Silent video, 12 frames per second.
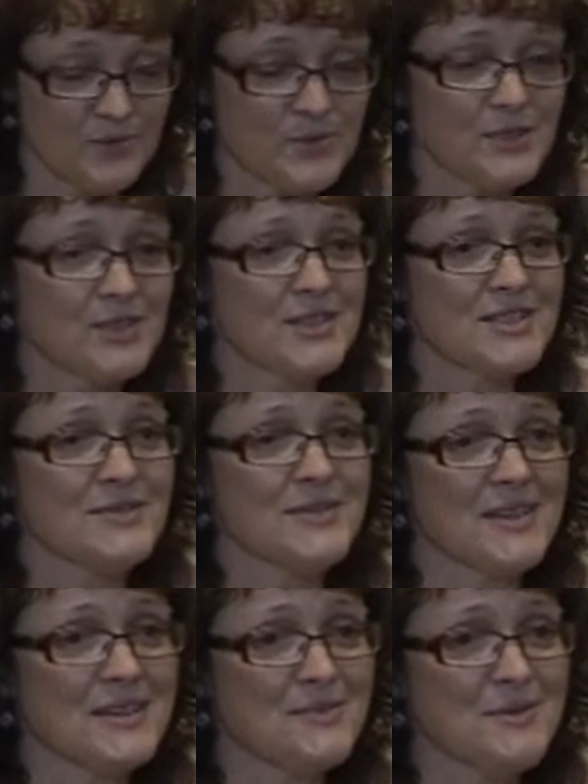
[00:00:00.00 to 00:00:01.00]
to work closely
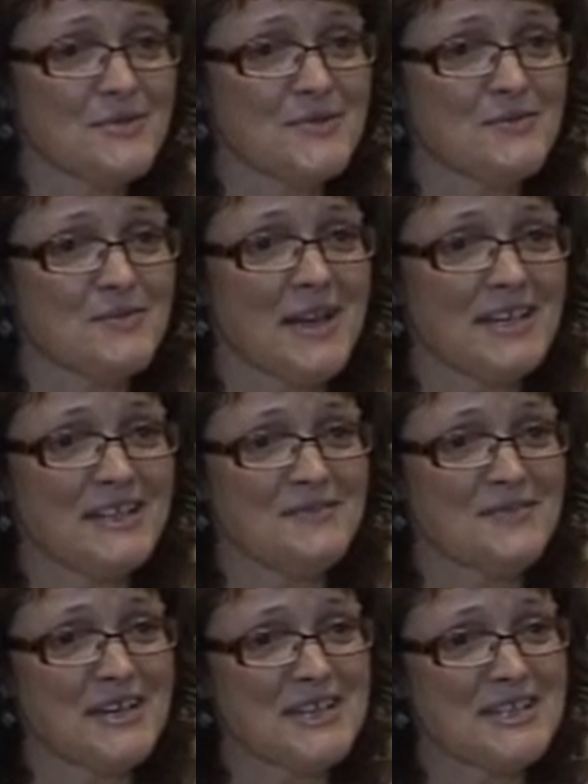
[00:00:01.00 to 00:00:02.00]
with other members of the
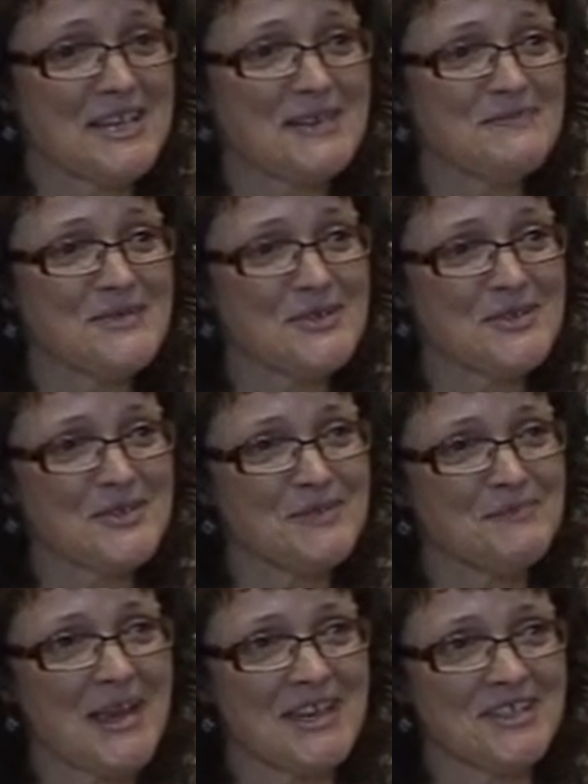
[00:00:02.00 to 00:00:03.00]
palliative care team
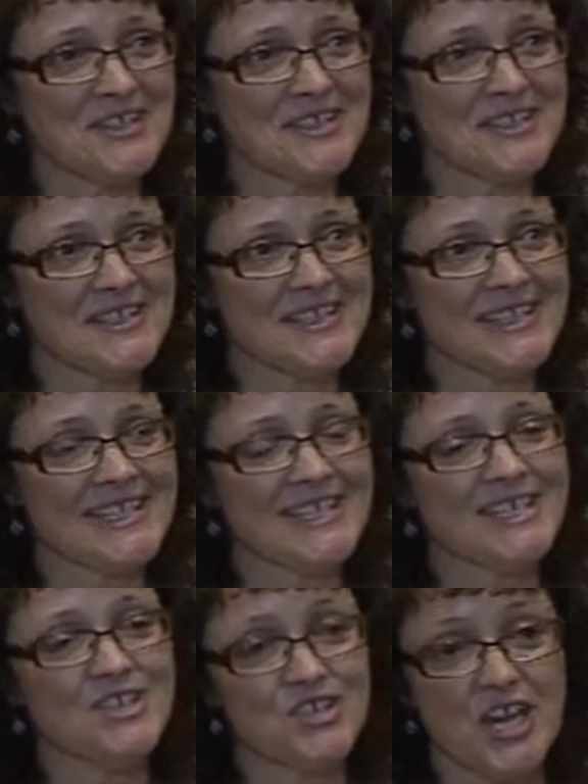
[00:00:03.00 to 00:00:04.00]
because patients
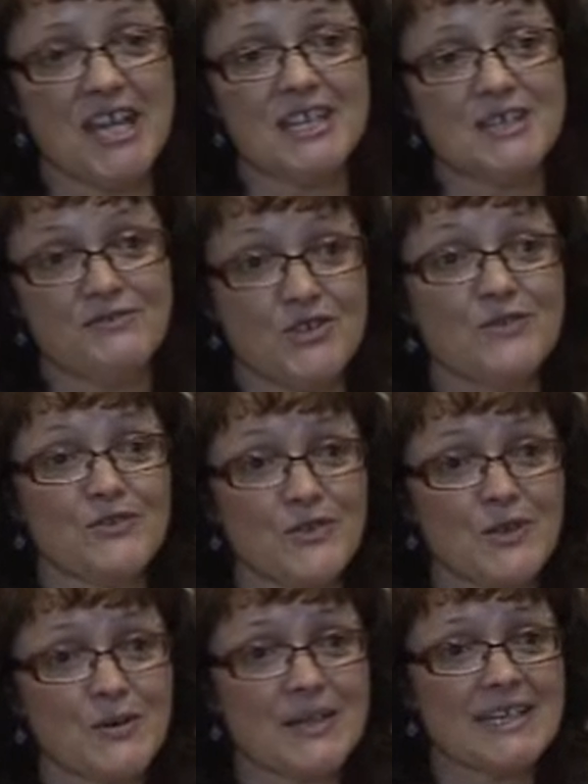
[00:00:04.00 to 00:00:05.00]
change very,
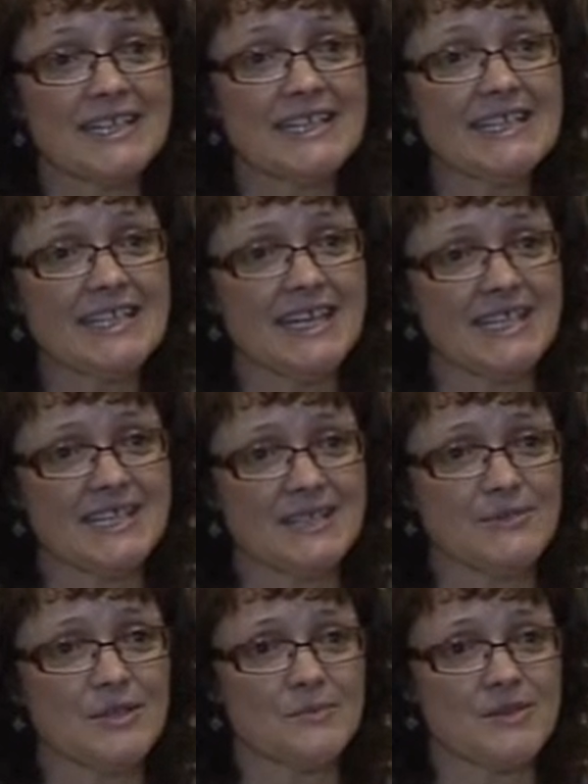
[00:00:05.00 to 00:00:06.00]
very quickly, and their
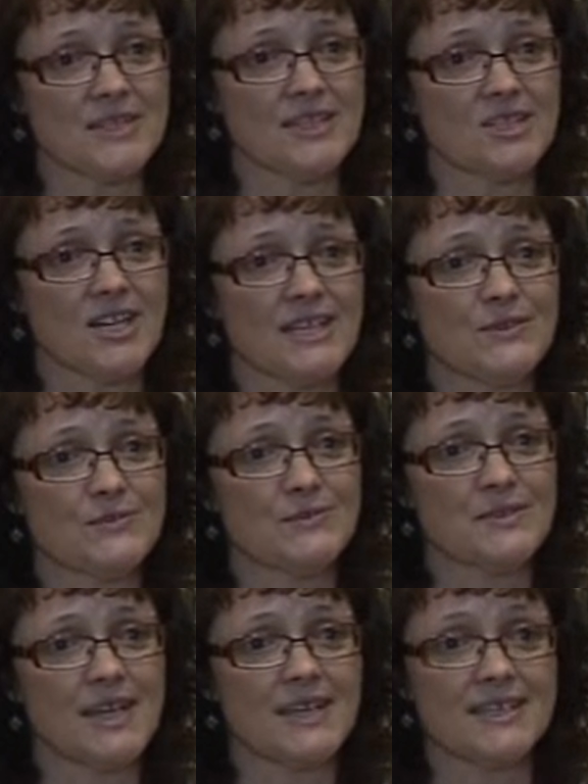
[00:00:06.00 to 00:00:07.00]
symptoms can change
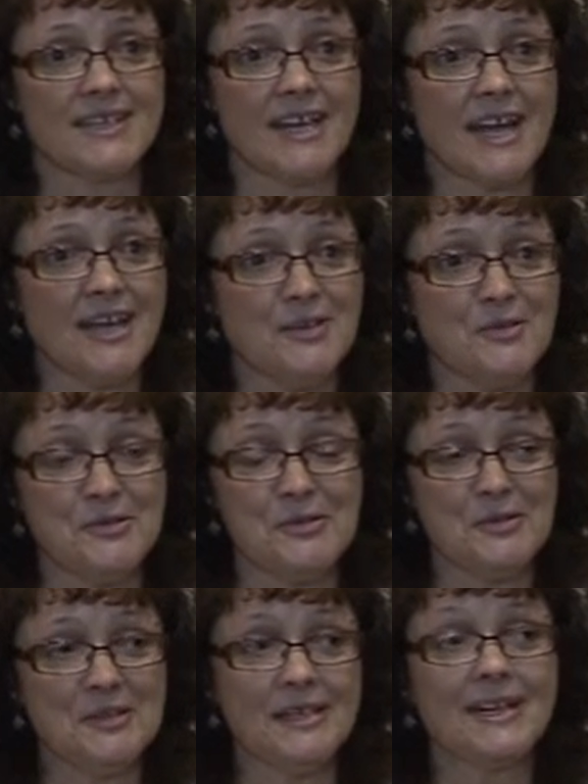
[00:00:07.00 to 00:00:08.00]
from day to day
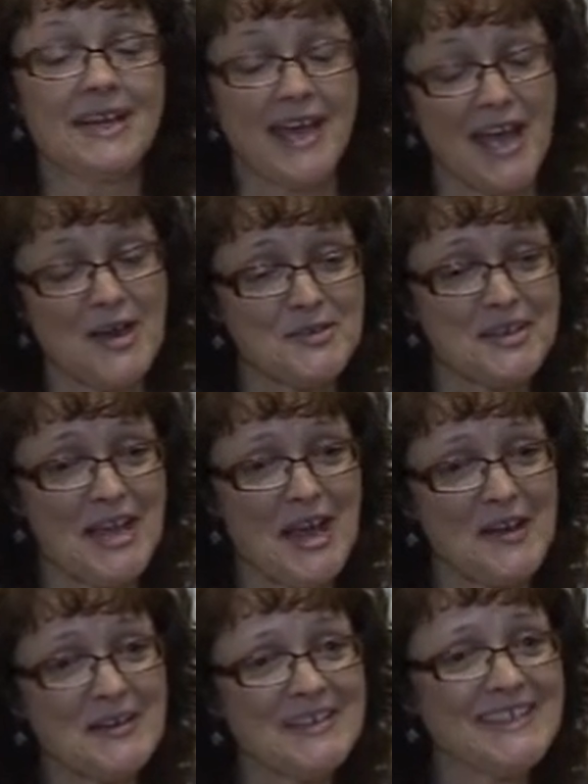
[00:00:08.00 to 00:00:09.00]
or hour to
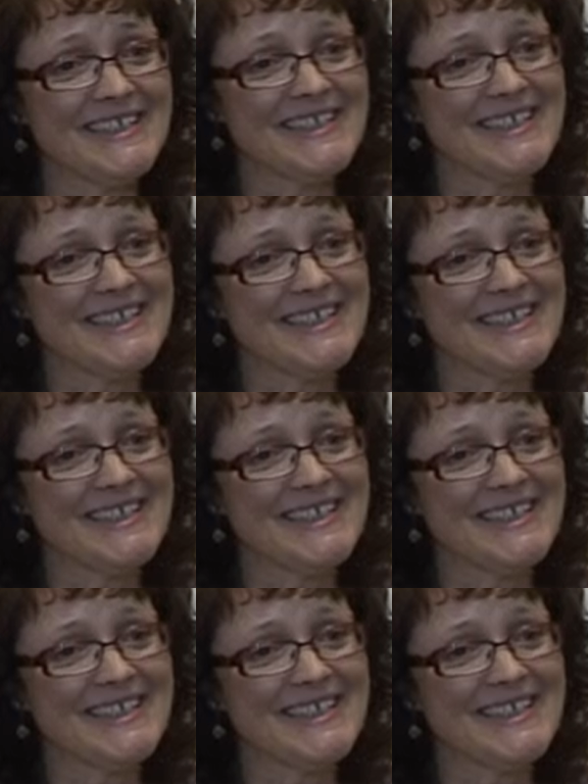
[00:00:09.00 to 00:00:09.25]
hour.